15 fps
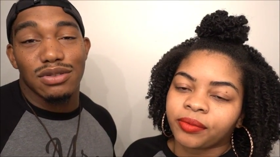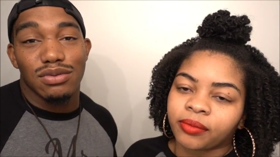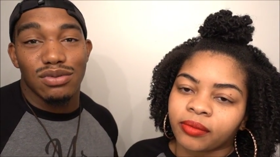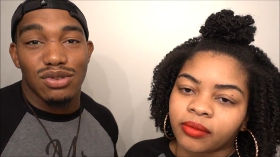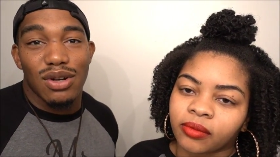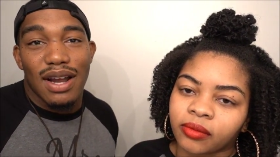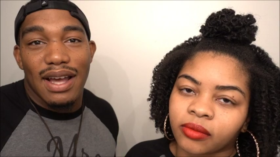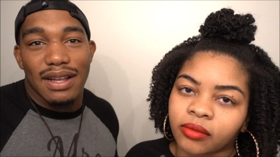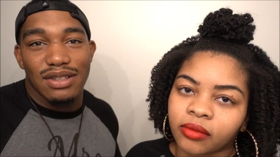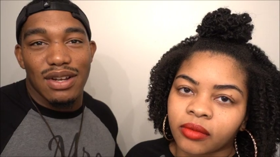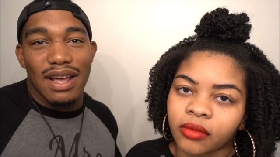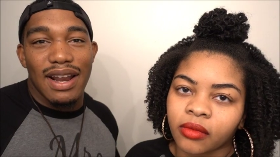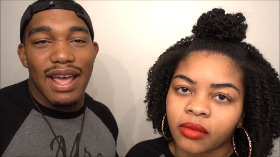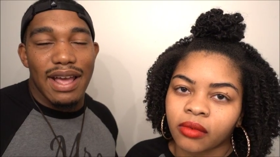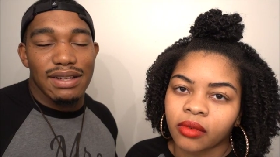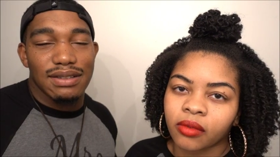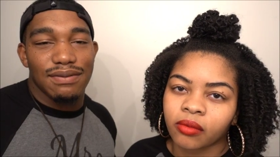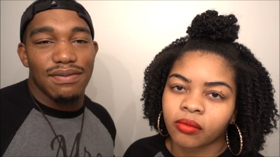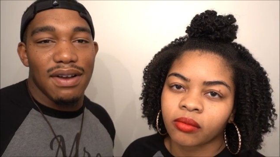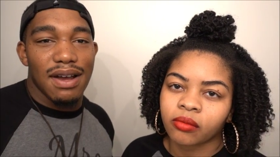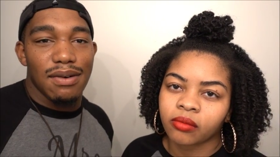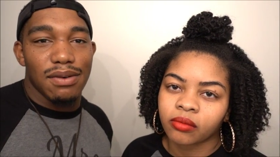Speaker 1: to try try to have some
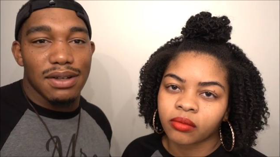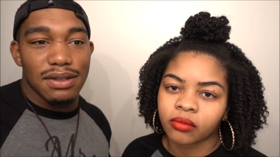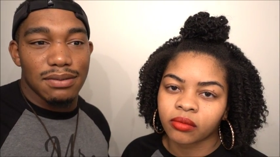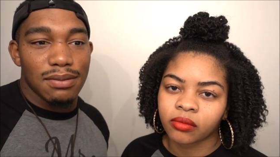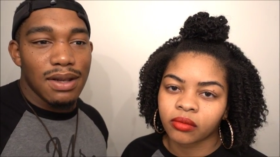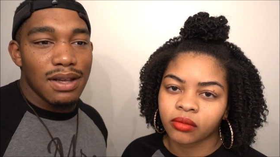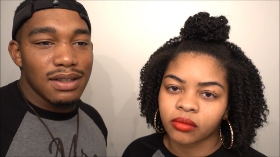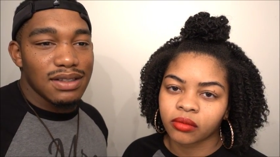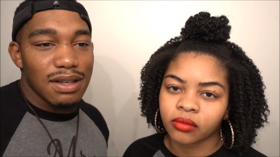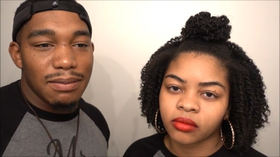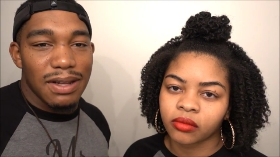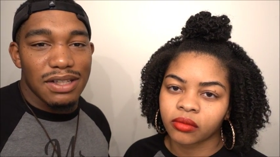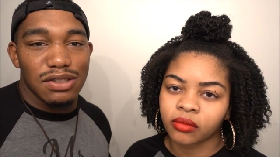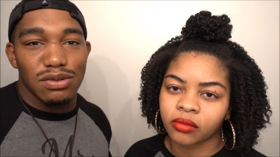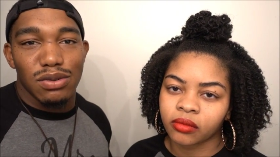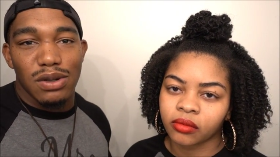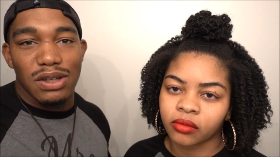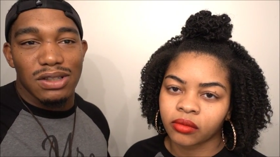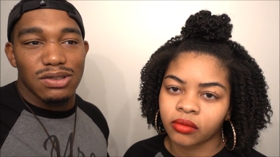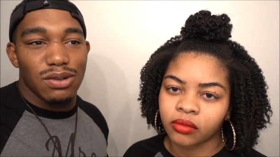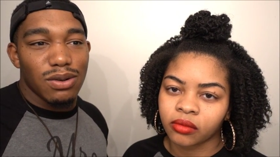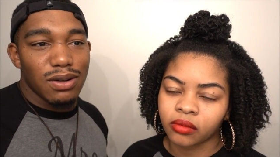fun with them, something that you
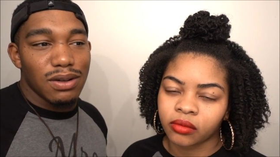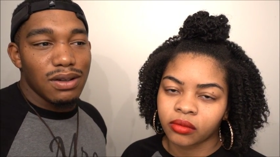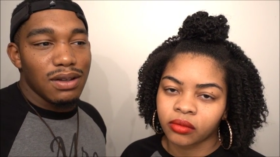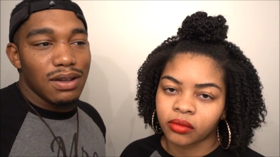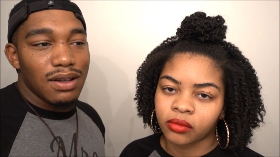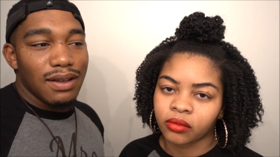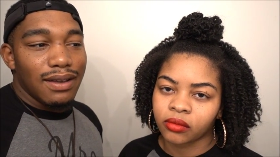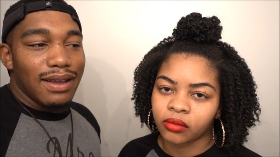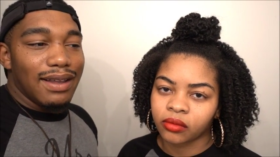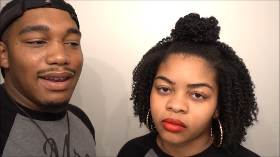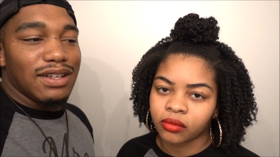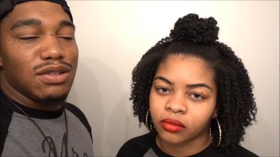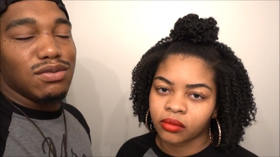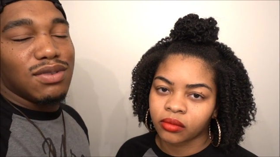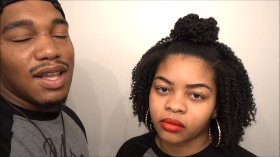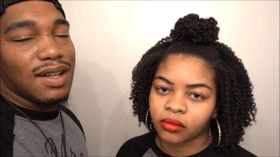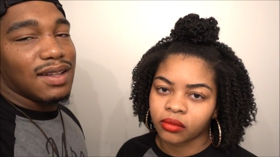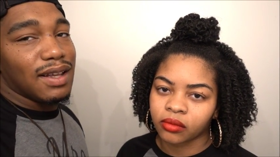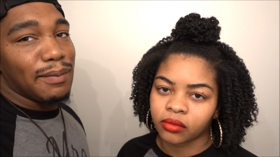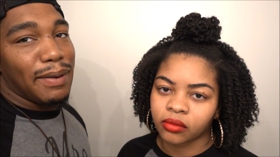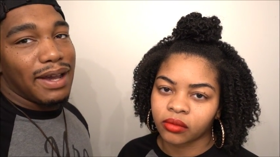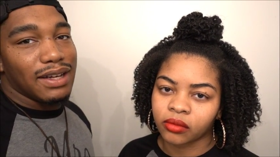enjoy and that you think
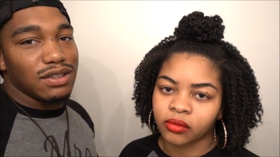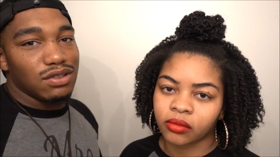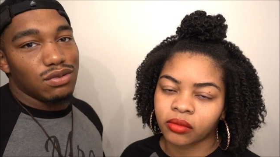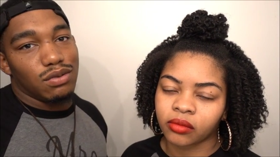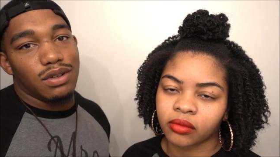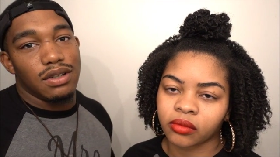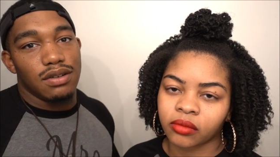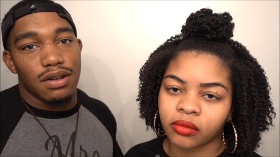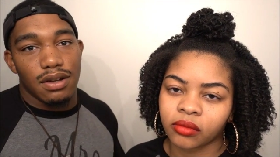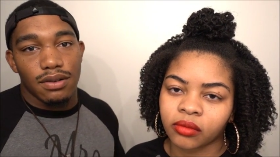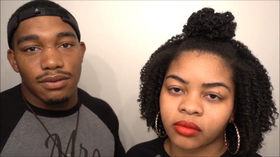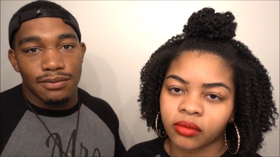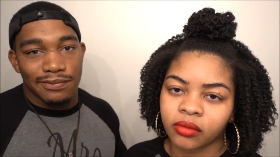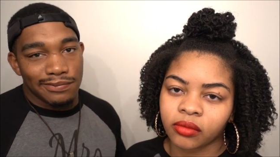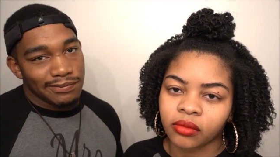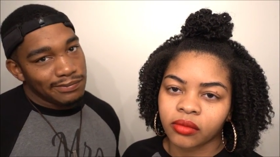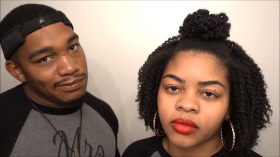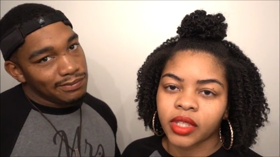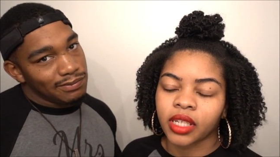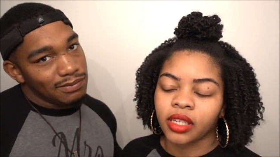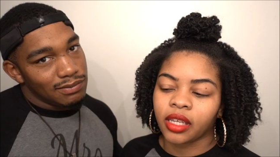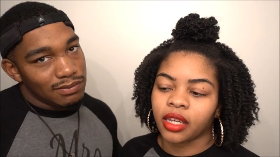they might enjoy. You know,
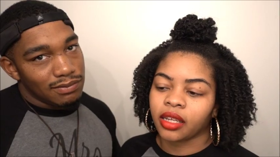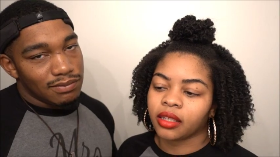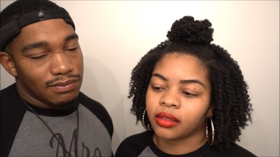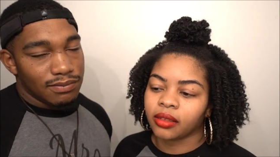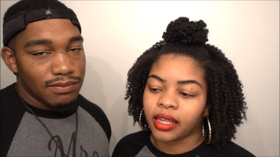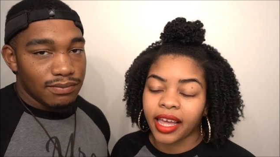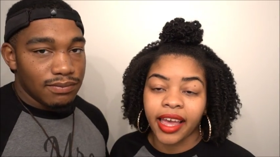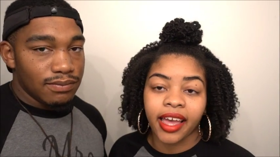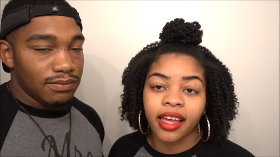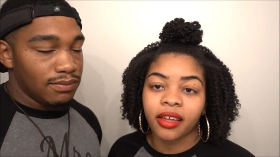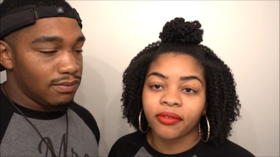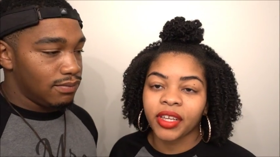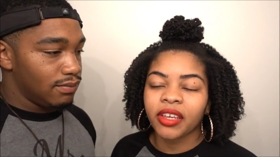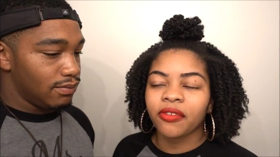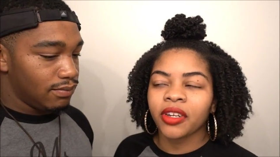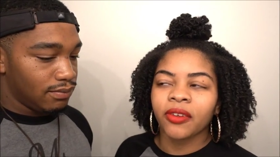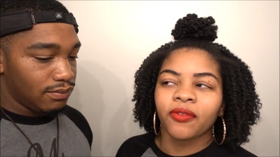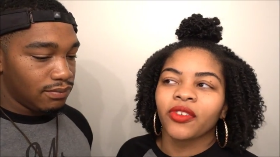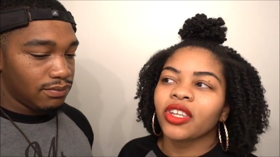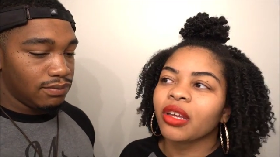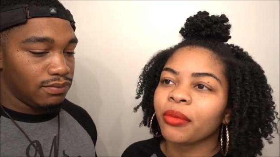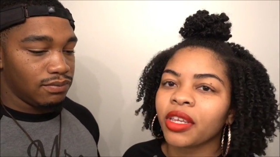
Speaker 2: yeah, laugh. Even if
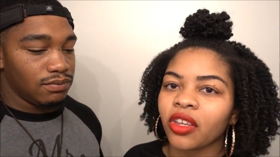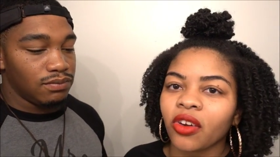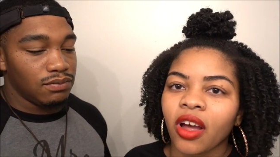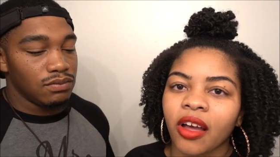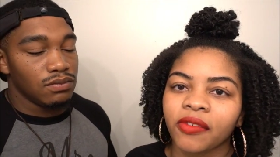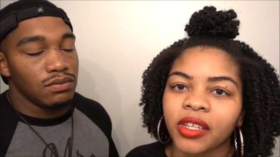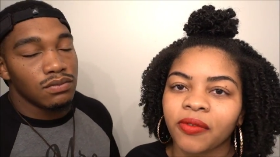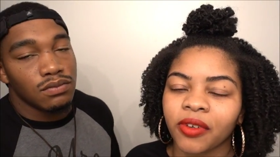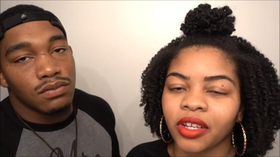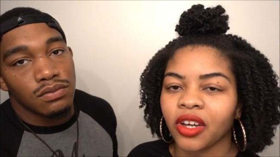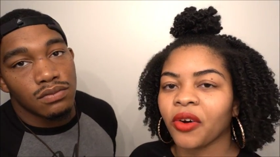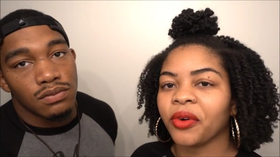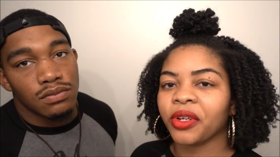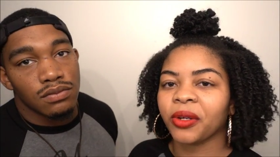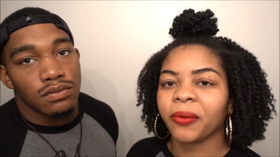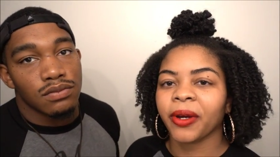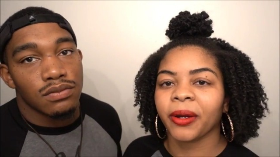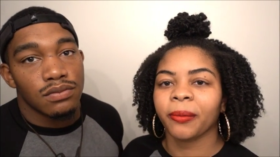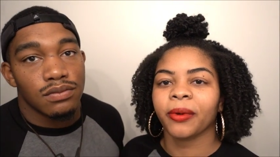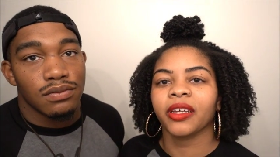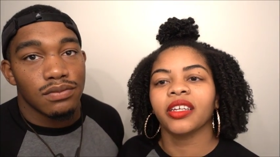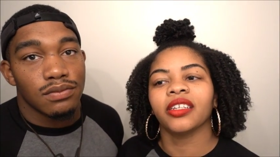I mean you don't have to even go
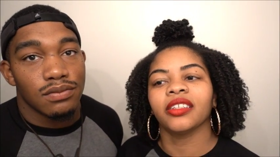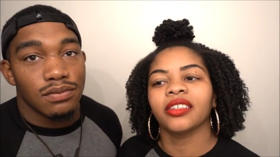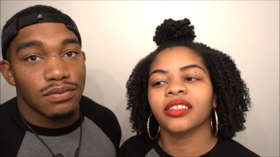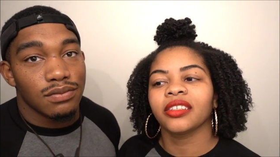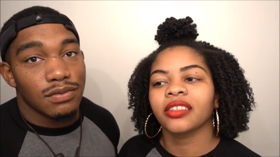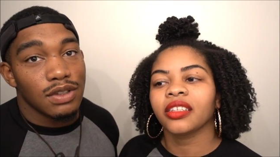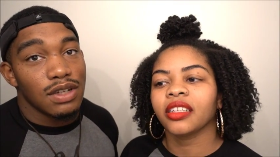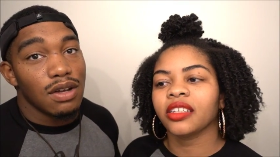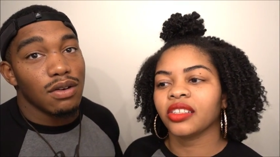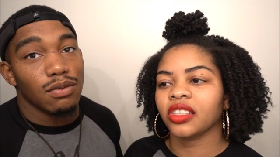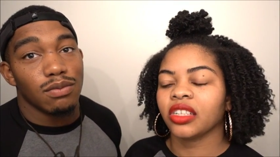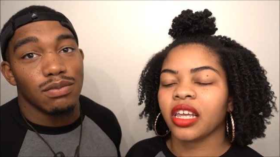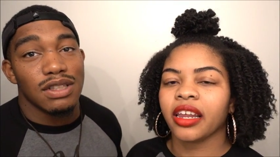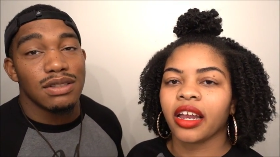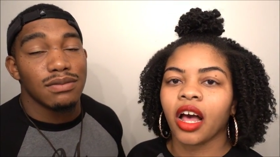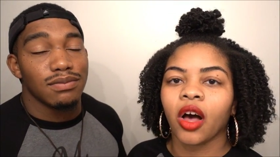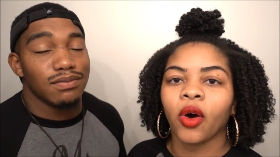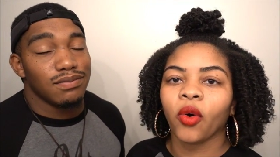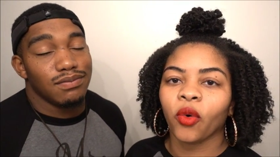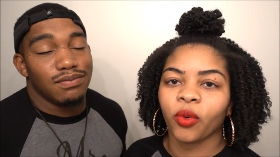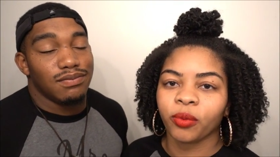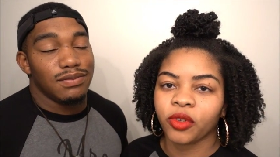anywhere, but you know, at
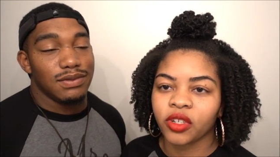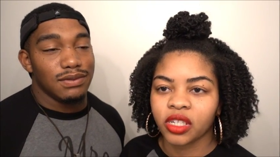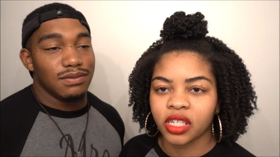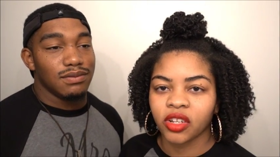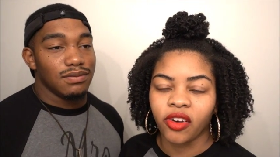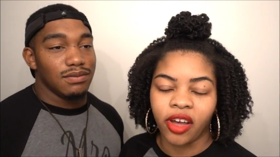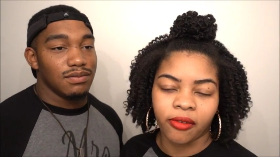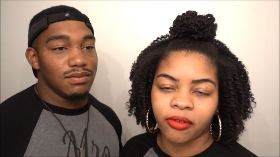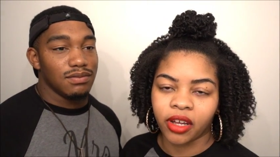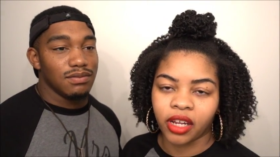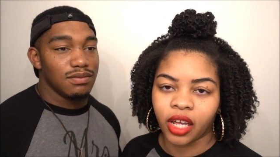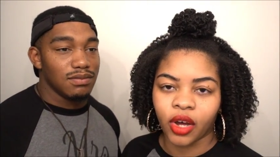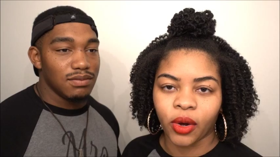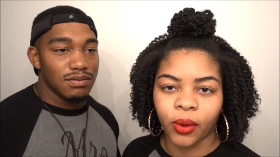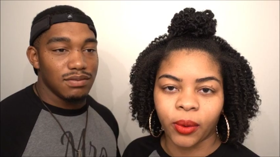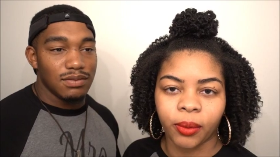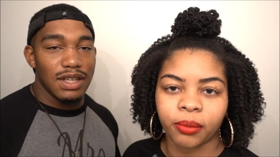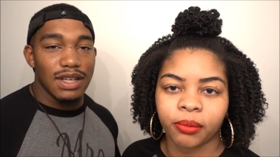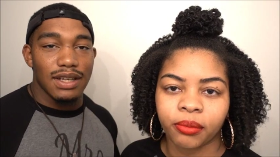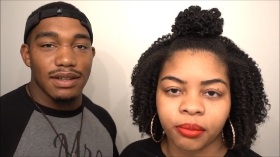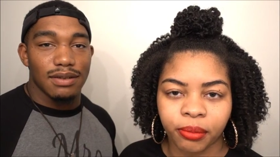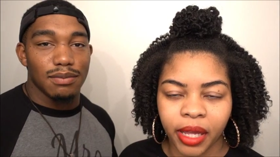home you can still have fun at home.
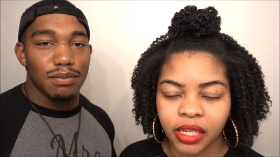Yeah,